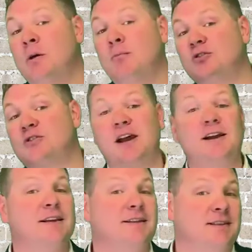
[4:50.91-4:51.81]
Most
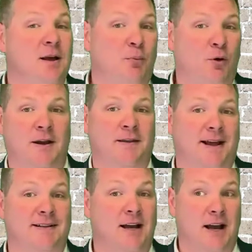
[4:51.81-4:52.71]
likely at some point in
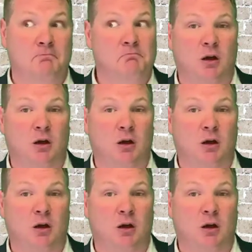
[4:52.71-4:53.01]
that time,